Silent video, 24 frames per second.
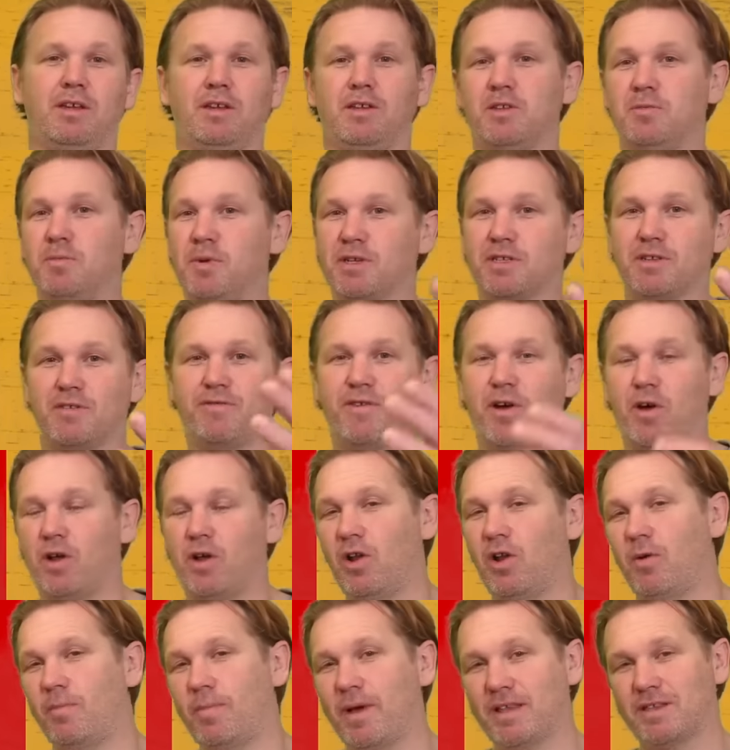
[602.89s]
you must have felt a
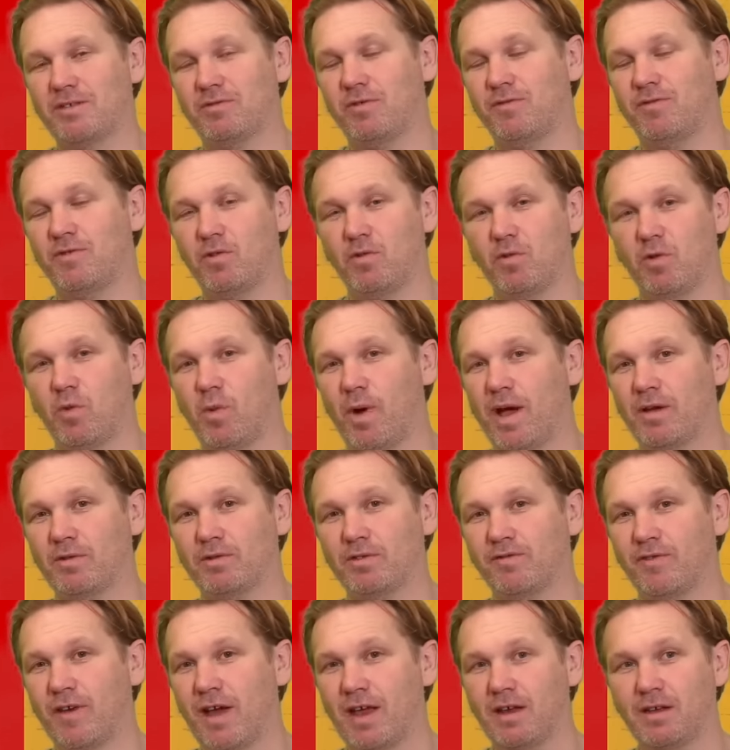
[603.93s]
better if you were a Wales
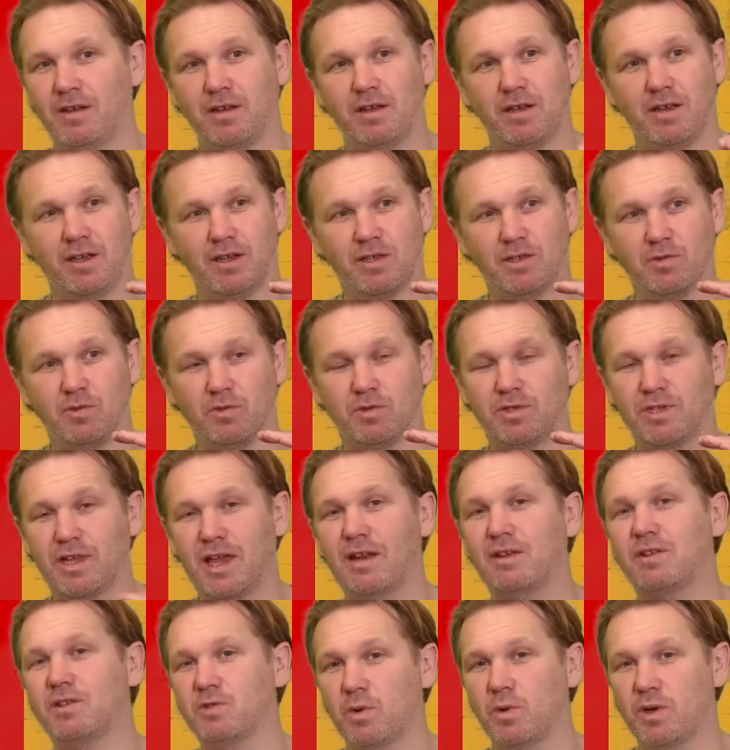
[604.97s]
fan towards the
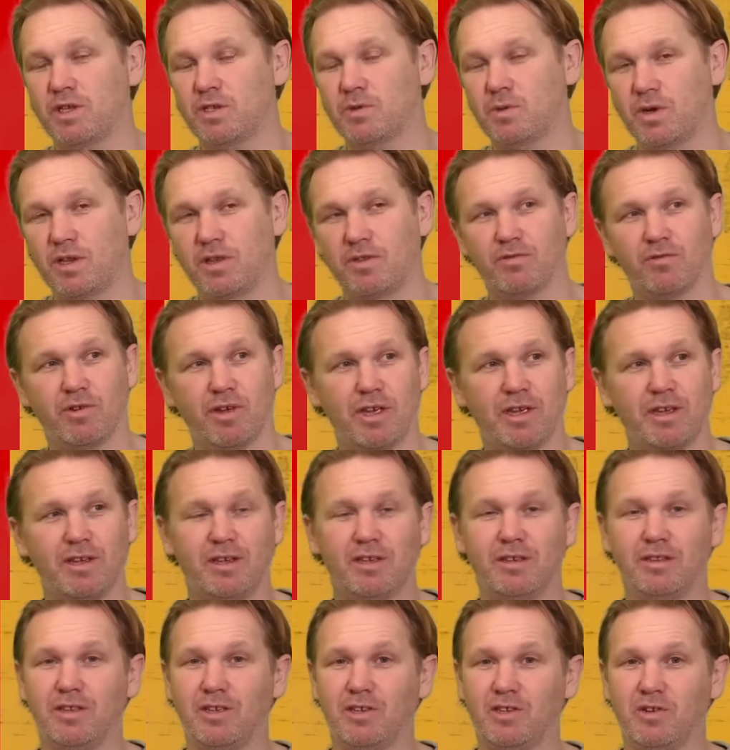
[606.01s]
end of 2023
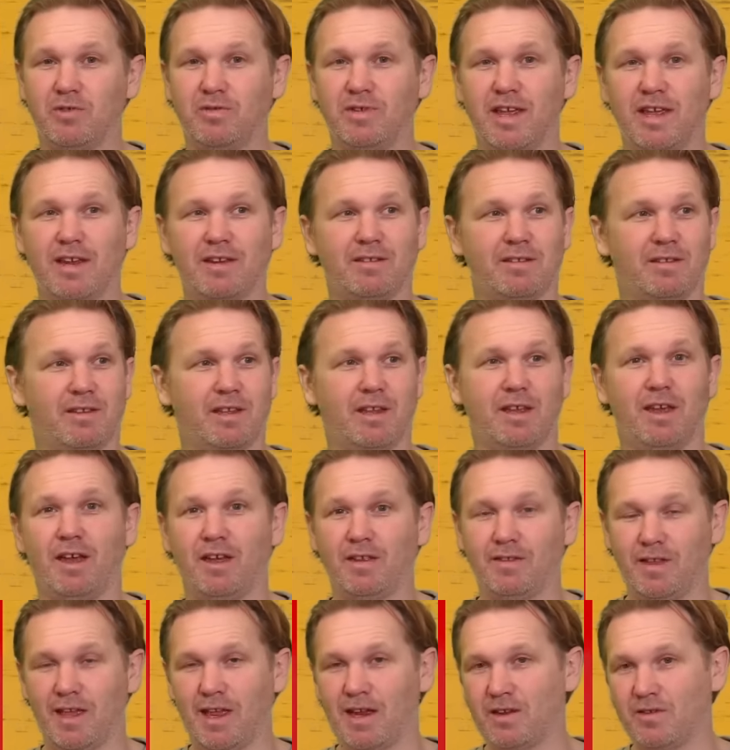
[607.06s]
than you did
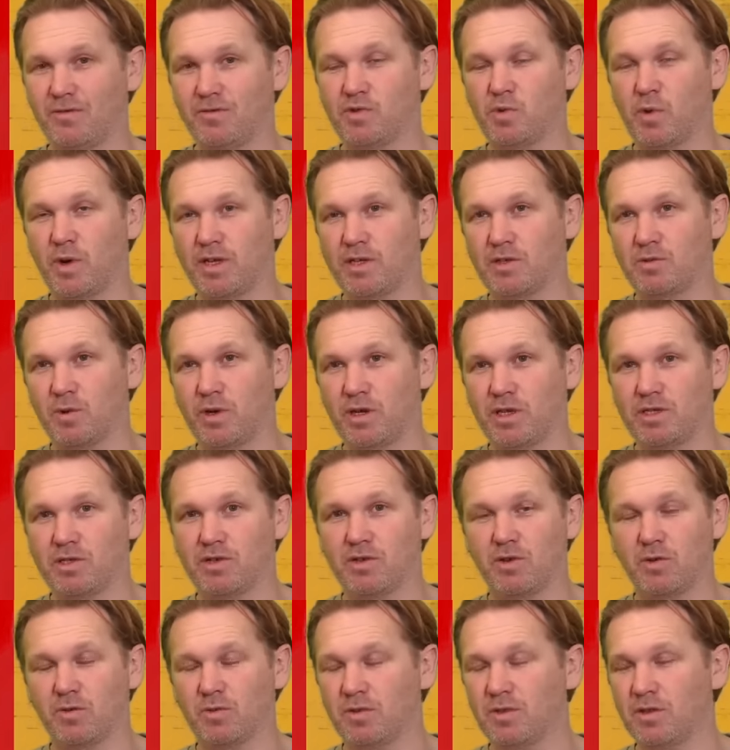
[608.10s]
at the end of
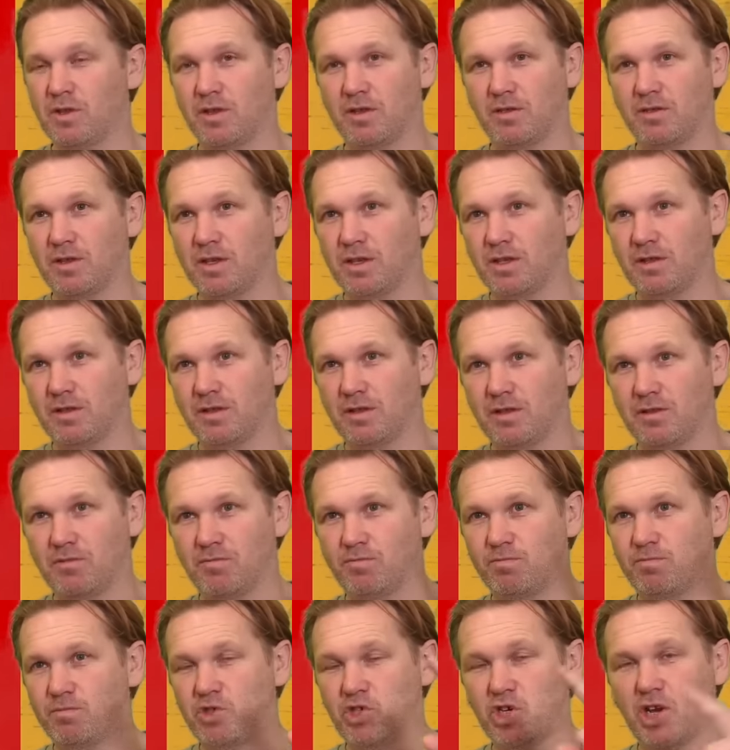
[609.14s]
2022. The, the, the
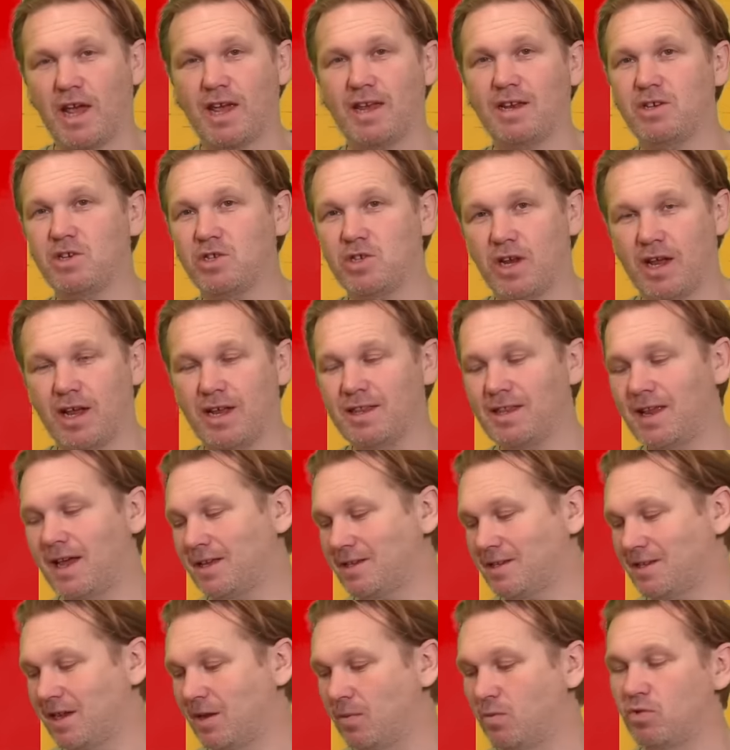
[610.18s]
change in
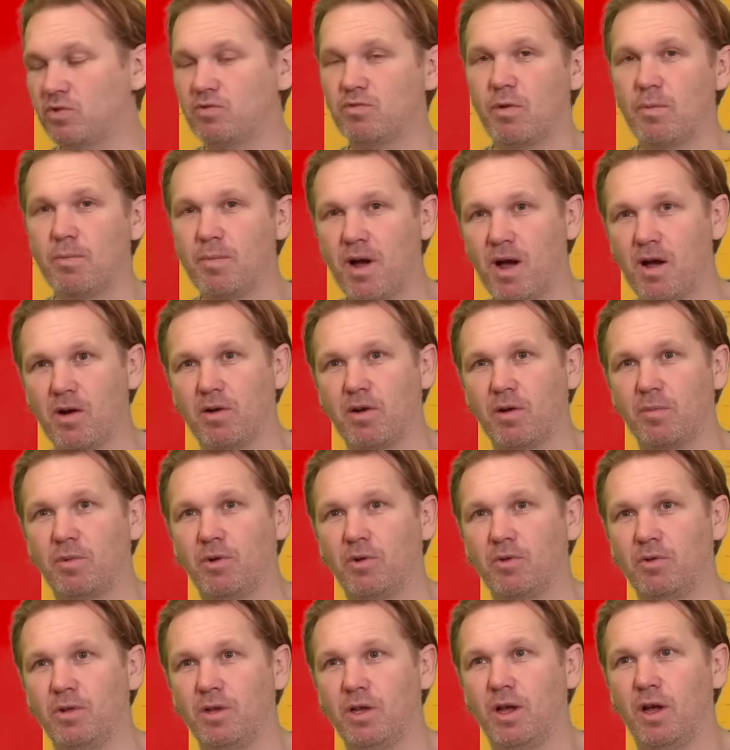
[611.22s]
that team was
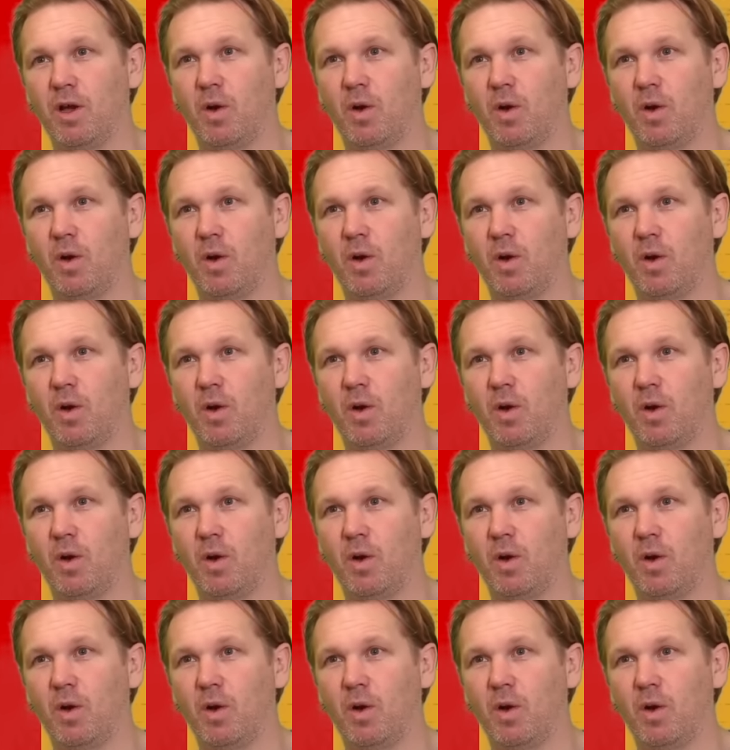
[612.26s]
remarkable.